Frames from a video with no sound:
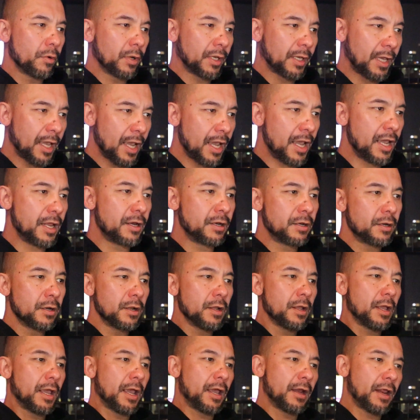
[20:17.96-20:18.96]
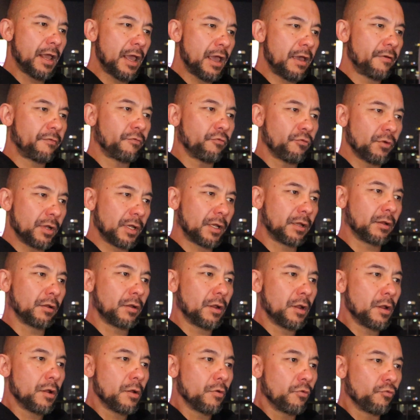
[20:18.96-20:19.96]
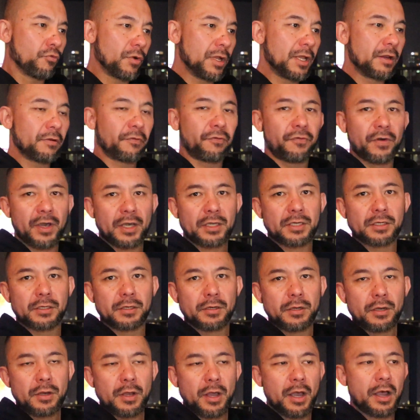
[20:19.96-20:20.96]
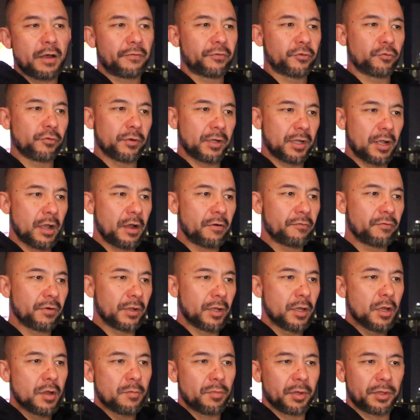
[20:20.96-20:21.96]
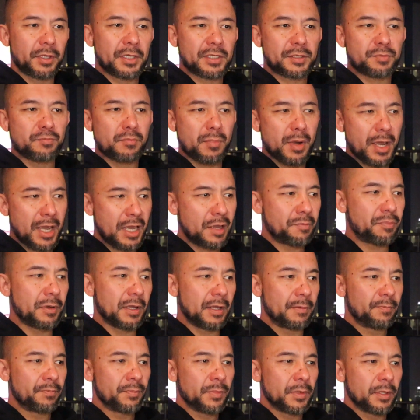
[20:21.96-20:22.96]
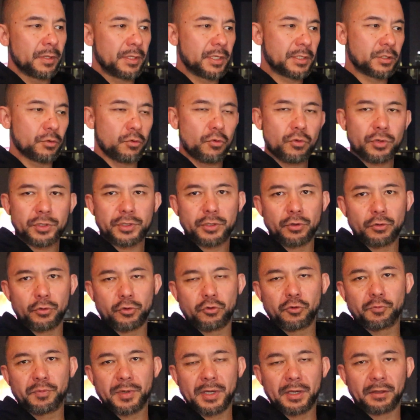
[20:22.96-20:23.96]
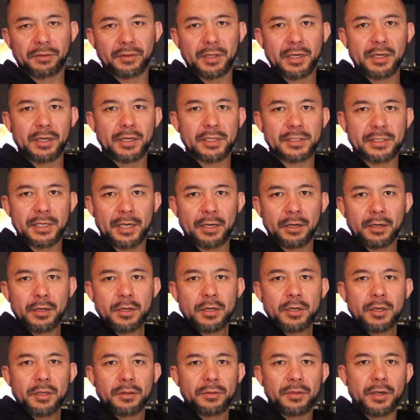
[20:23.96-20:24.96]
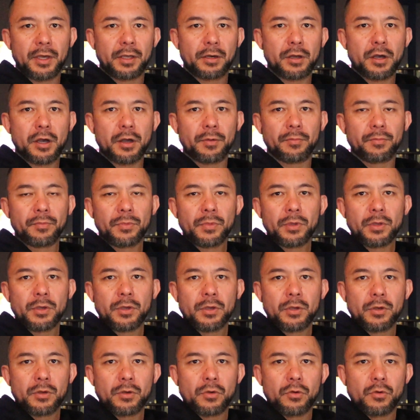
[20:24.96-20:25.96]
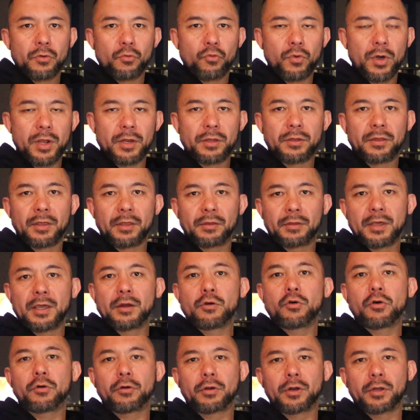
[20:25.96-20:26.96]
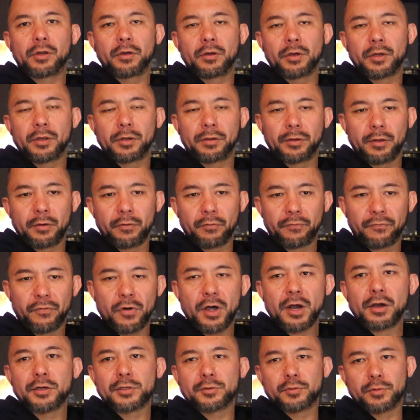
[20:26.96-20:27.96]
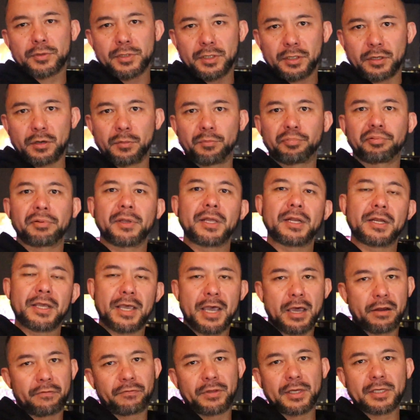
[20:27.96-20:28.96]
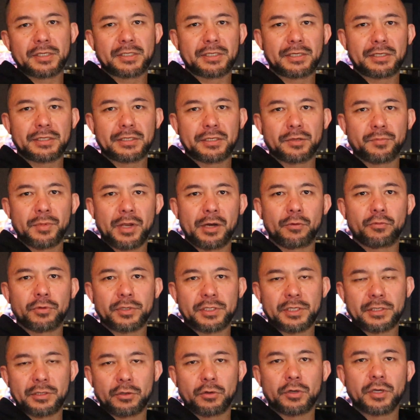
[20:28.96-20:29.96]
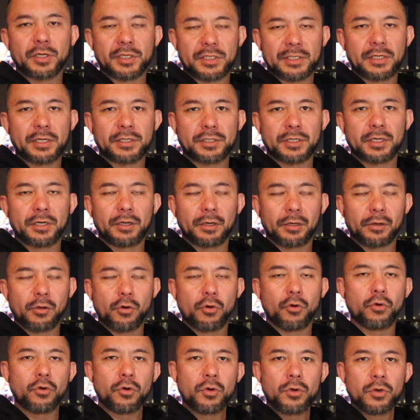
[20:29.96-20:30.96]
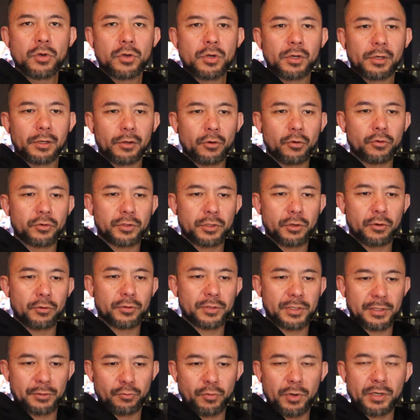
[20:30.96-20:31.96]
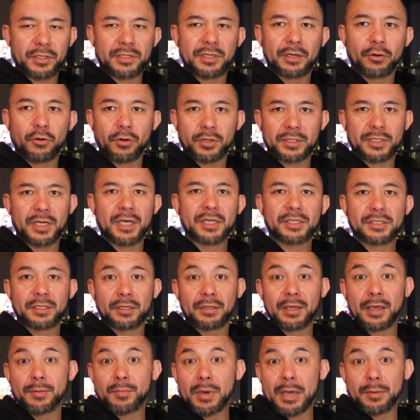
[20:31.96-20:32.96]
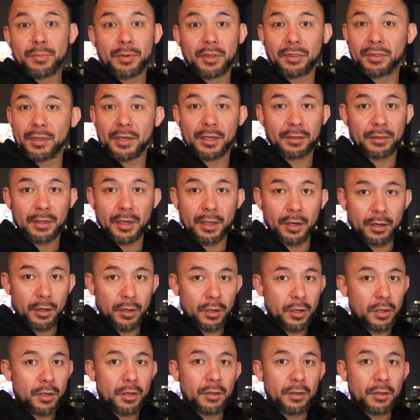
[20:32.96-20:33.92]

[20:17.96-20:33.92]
can and have reinfected after recovering. But this also could be a thing, is that when the virus wasn't completely out of their system, and it was just in a low doses. Once they got tested, they maybe think that